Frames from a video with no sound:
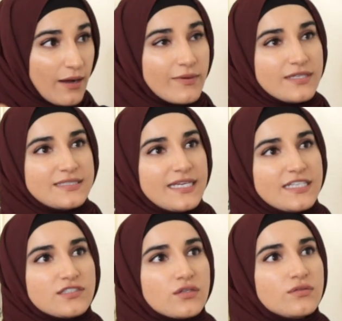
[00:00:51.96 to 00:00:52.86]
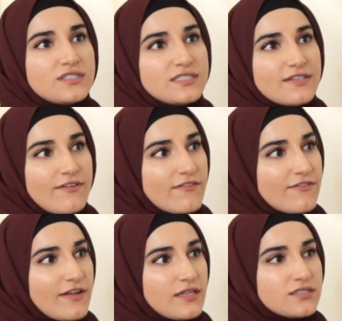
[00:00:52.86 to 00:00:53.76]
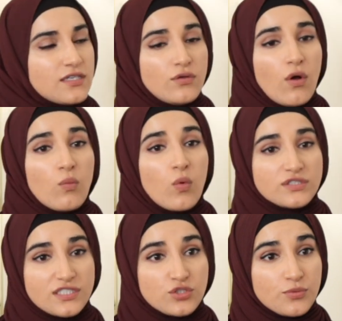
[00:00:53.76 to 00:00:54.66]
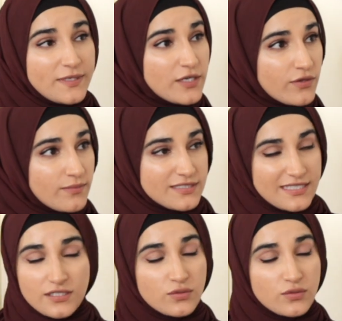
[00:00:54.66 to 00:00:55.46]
I will say it's the closest I've ever felt to not wanting to be on them, because